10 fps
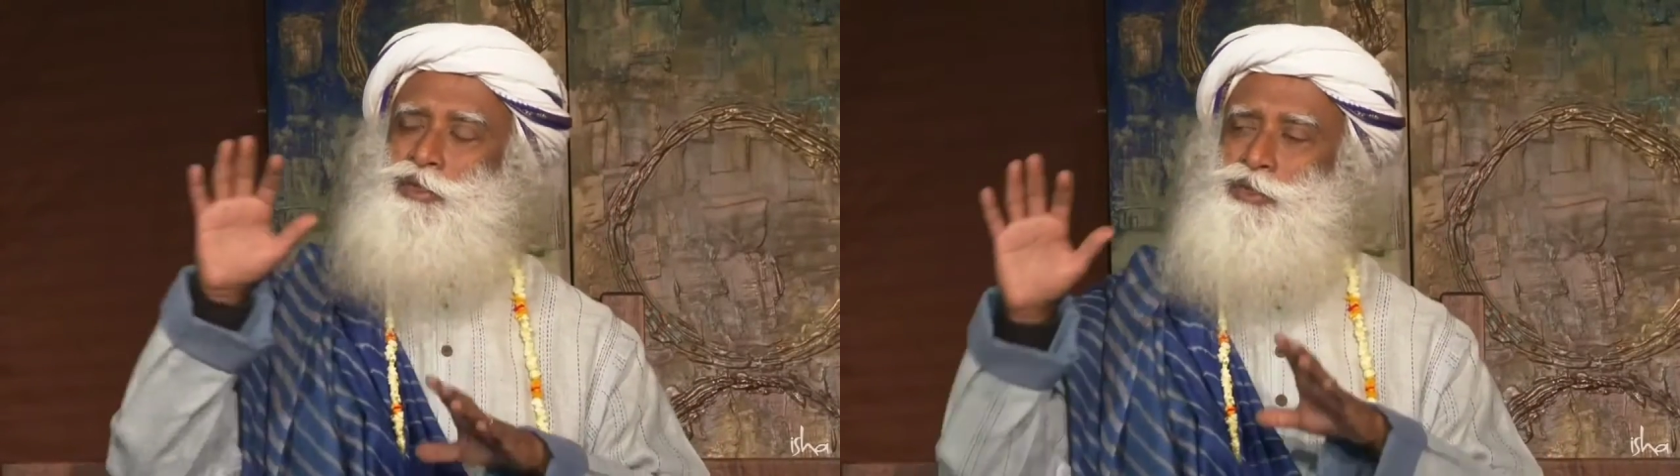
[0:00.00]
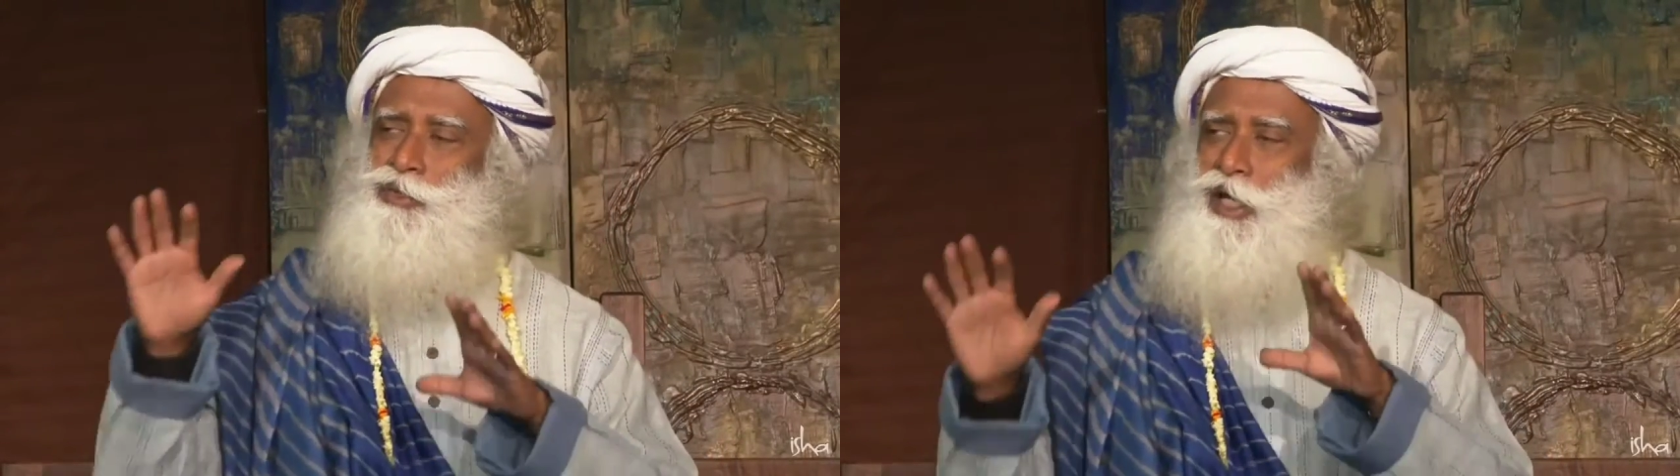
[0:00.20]

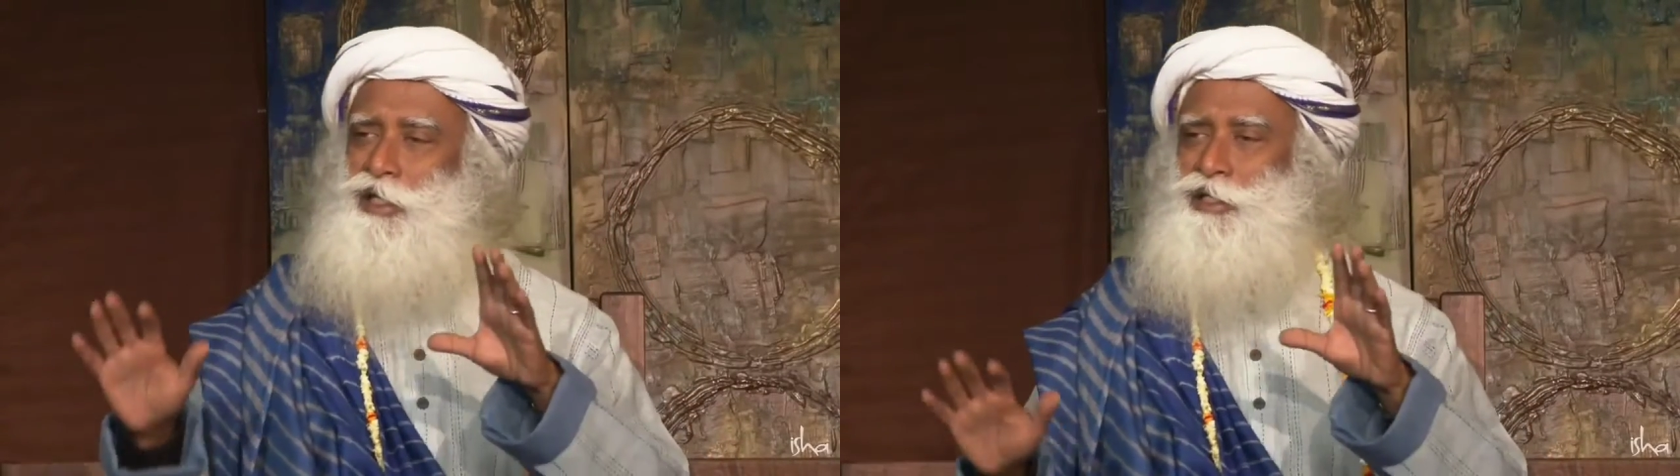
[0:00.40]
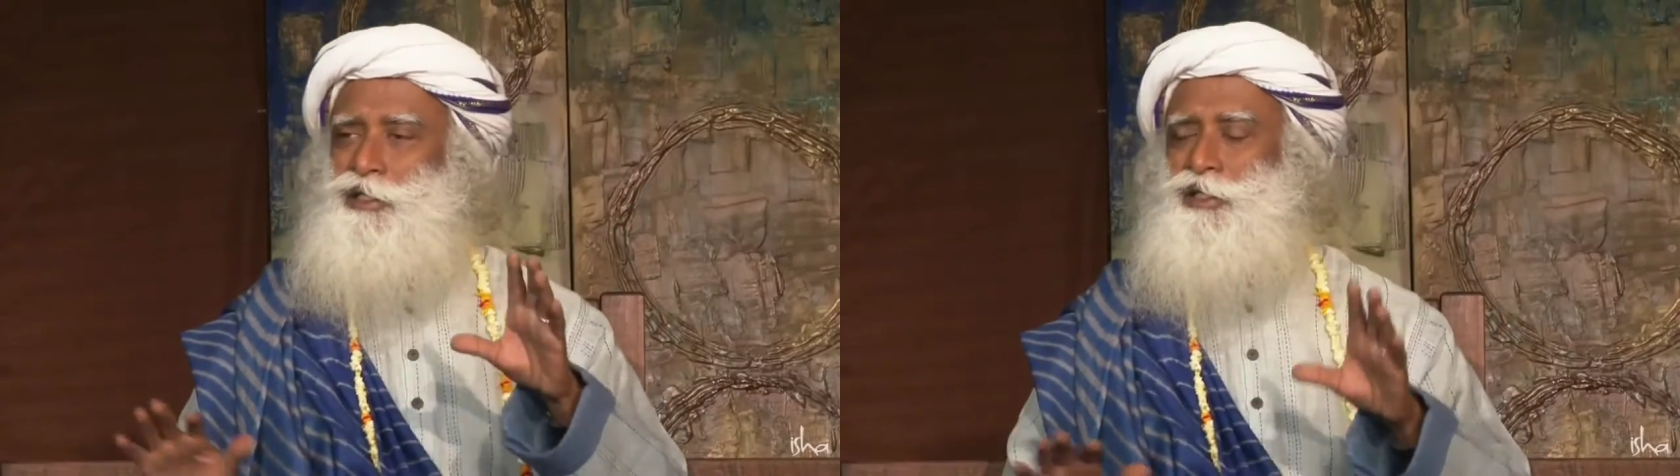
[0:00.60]

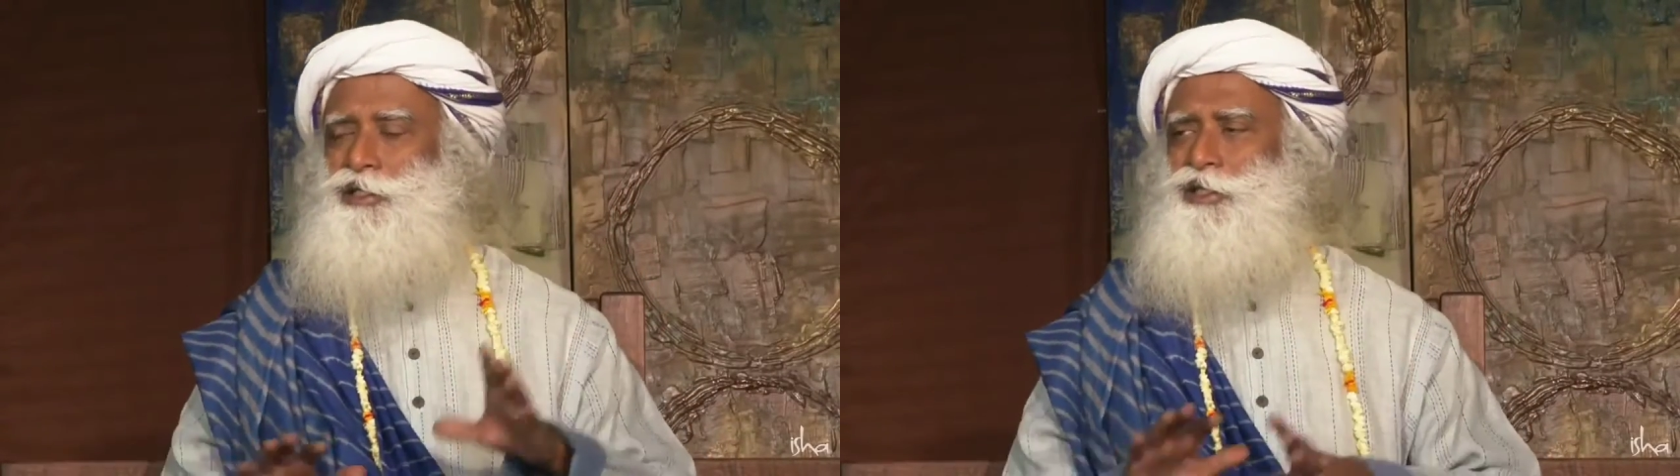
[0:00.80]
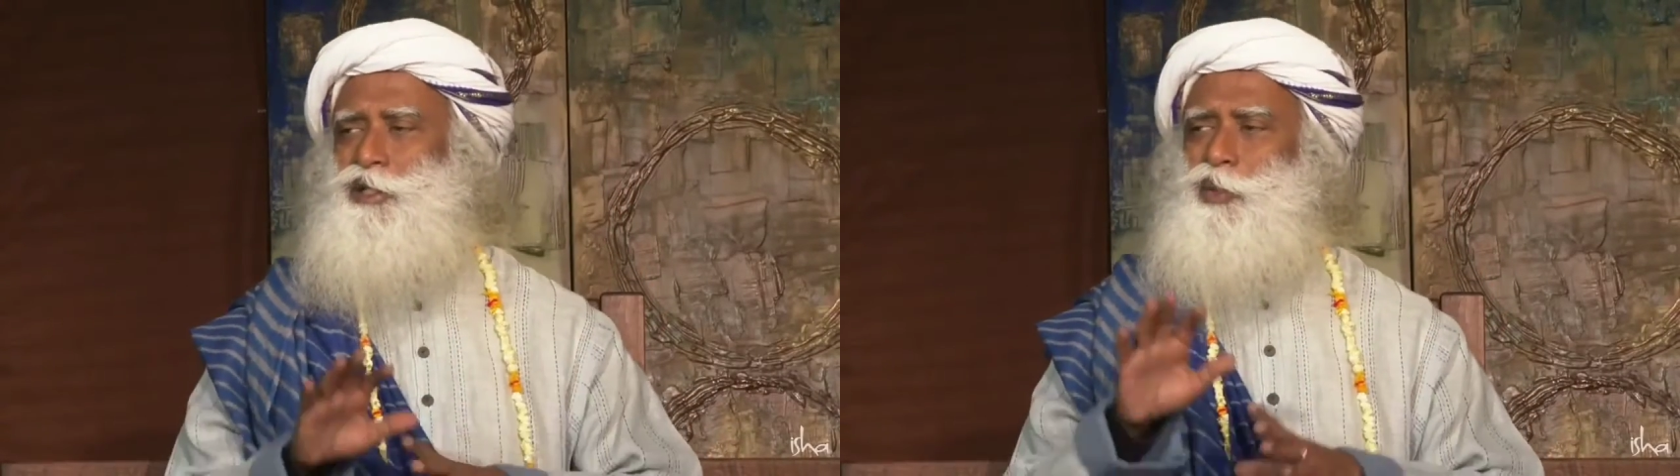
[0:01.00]
societies in a
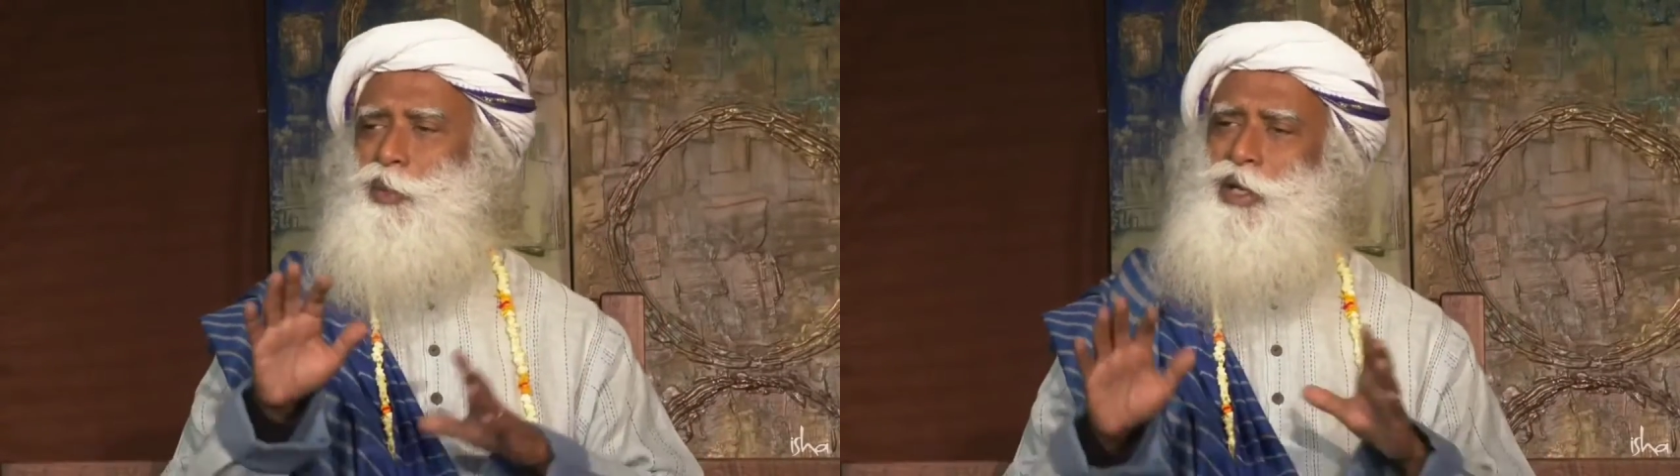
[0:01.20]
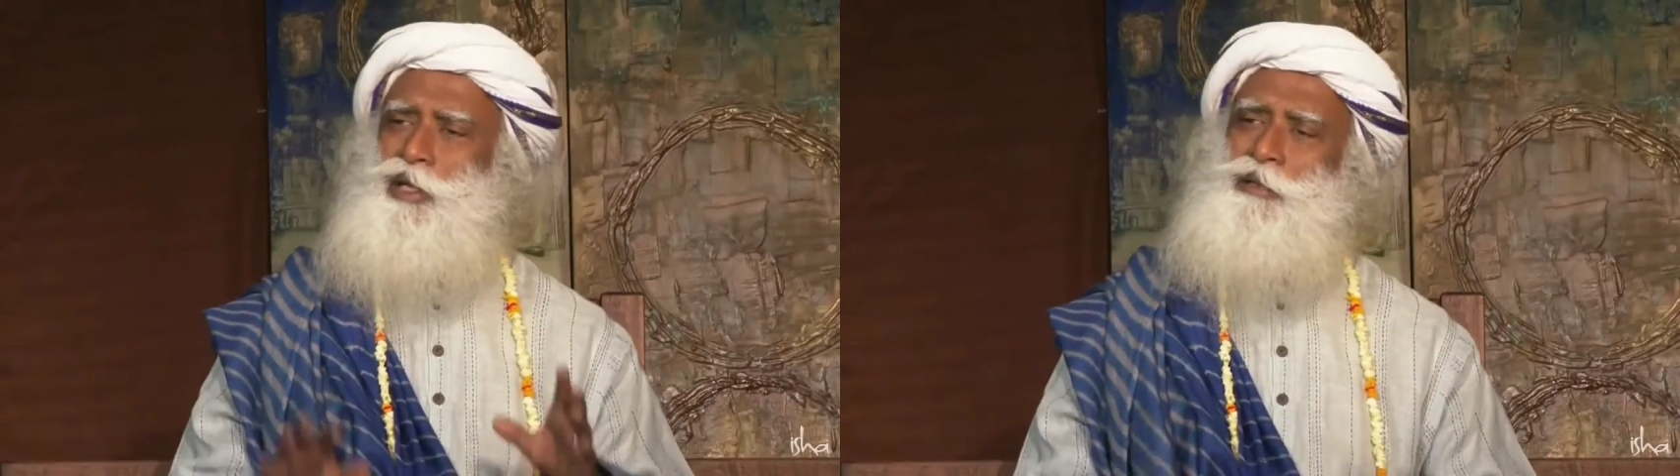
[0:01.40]
certain
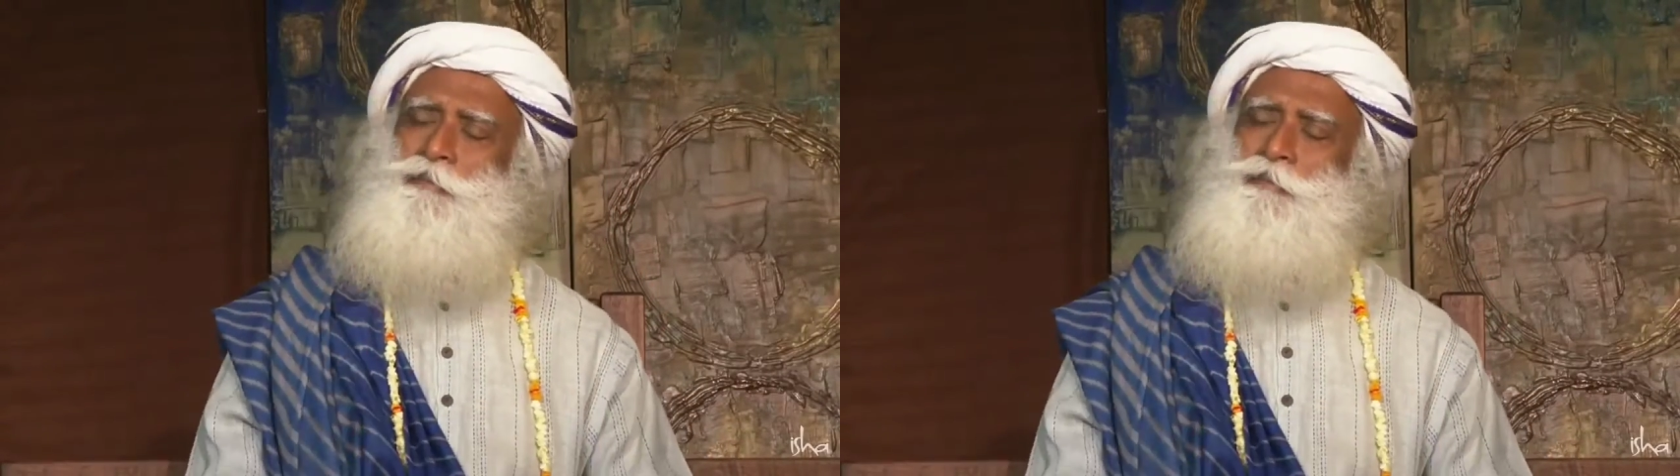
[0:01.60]
way.